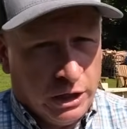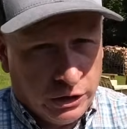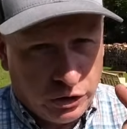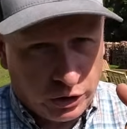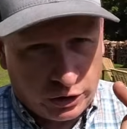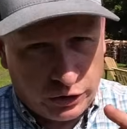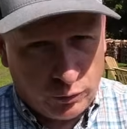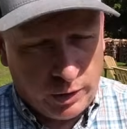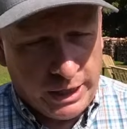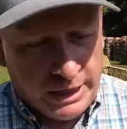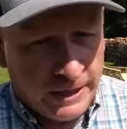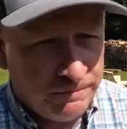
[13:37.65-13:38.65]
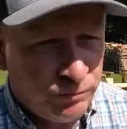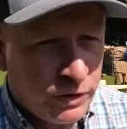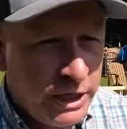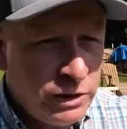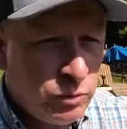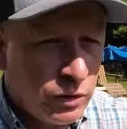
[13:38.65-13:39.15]
Took 3.
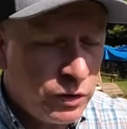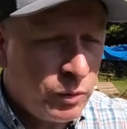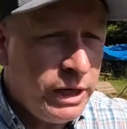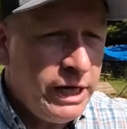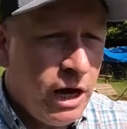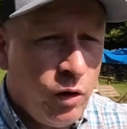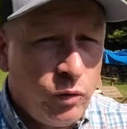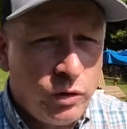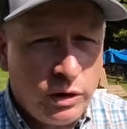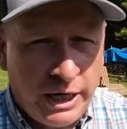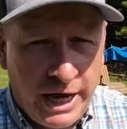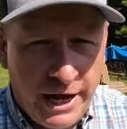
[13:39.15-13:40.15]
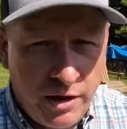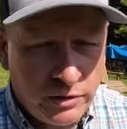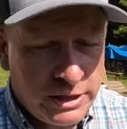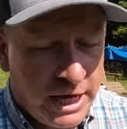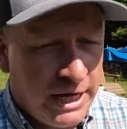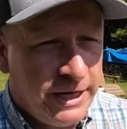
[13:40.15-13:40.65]
These were 3 older
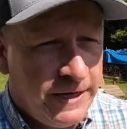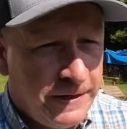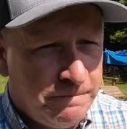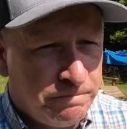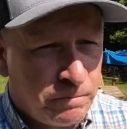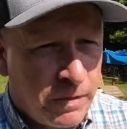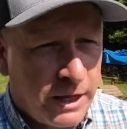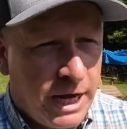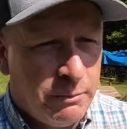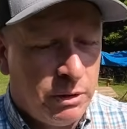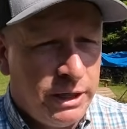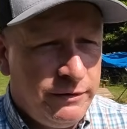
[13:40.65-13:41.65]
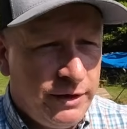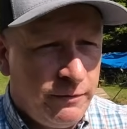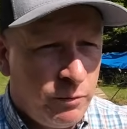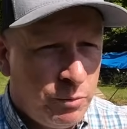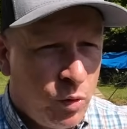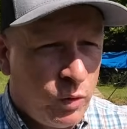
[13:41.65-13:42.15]
cows. I believe they
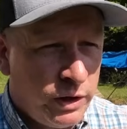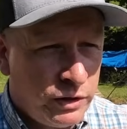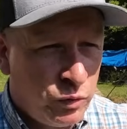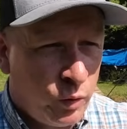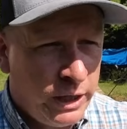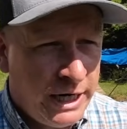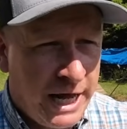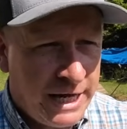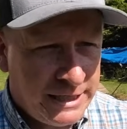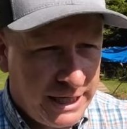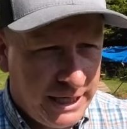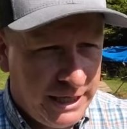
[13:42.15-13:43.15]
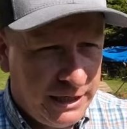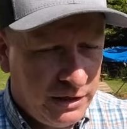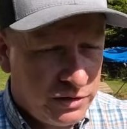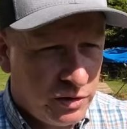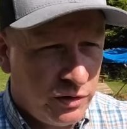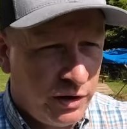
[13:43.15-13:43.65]
were born in 2019,
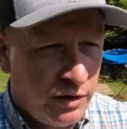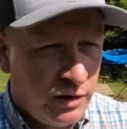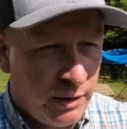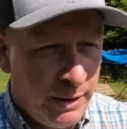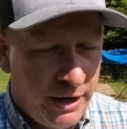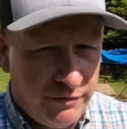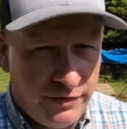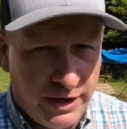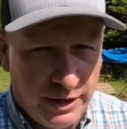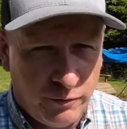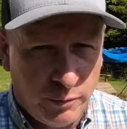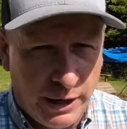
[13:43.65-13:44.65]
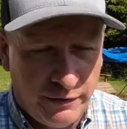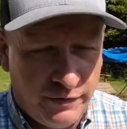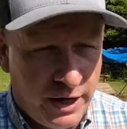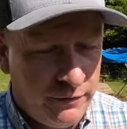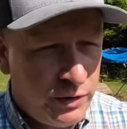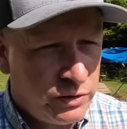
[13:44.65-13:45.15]
so they were about
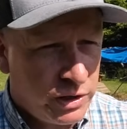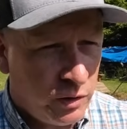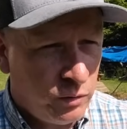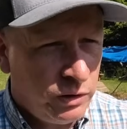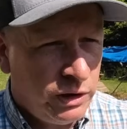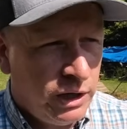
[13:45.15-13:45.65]
5 years old.